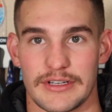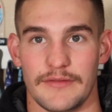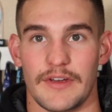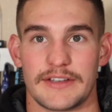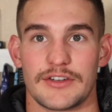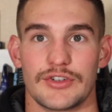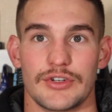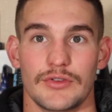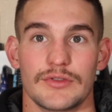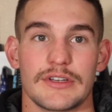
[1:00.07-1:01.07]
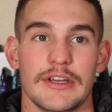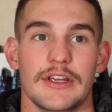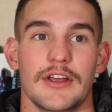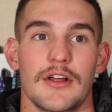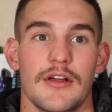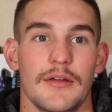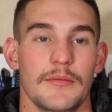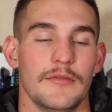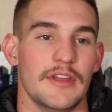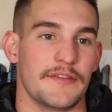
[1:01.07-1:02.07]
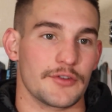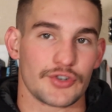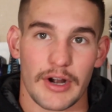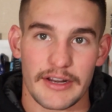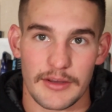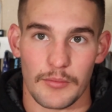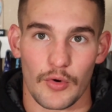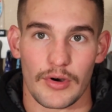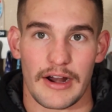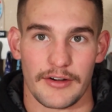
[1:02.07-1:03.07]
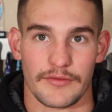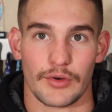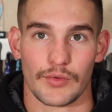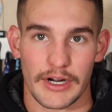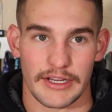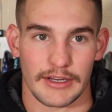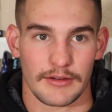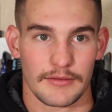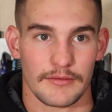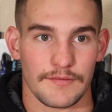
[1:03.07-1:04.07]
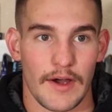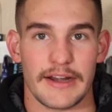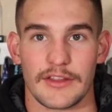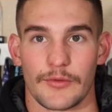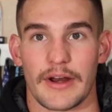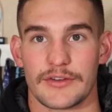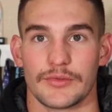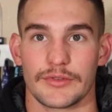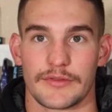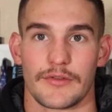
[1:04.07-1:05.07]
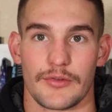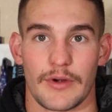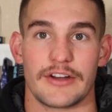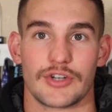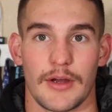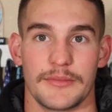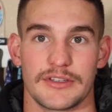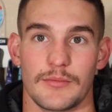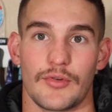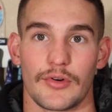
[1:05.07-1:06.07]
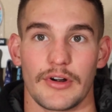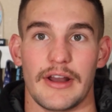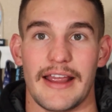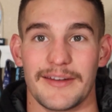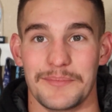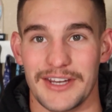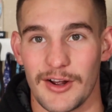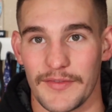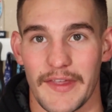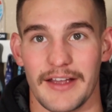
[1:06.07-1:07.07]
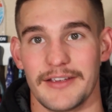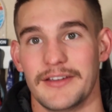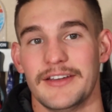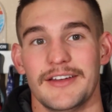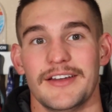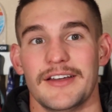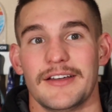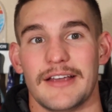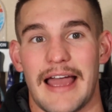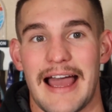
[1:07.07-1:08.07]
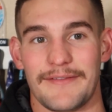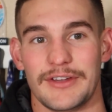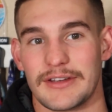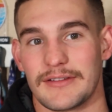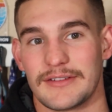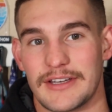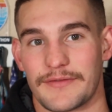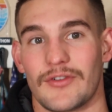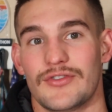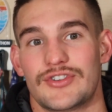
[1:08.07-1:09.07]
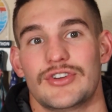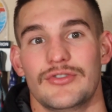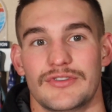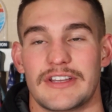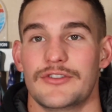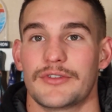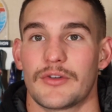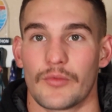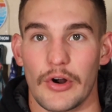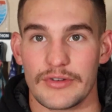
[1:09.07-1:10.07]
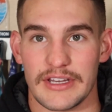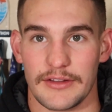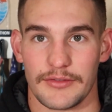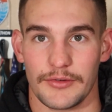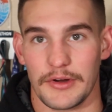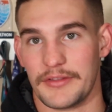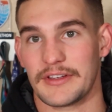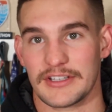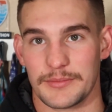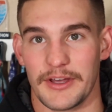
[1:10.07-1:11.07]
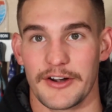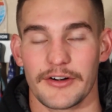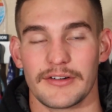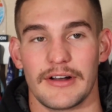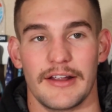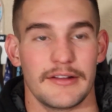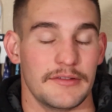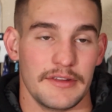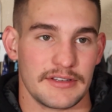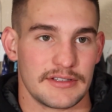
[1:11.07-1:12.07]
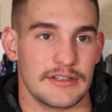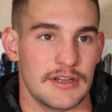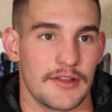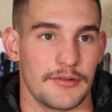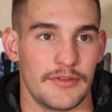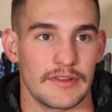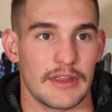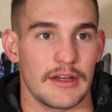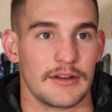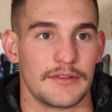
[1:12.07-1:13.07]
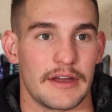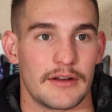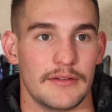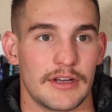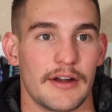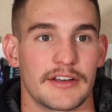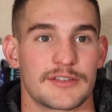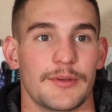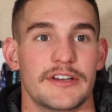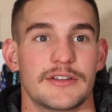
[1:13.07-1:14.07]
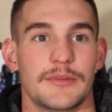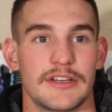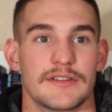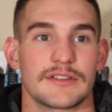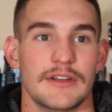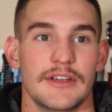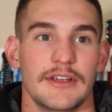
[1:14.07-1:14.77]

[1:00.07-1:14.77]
to invest in shoes. If you're trying to get more out of your running, finding the right tools for the right job is important. And beyond that, having different shoes that you can rotate through, I think, is better. The other thing that got explained to me is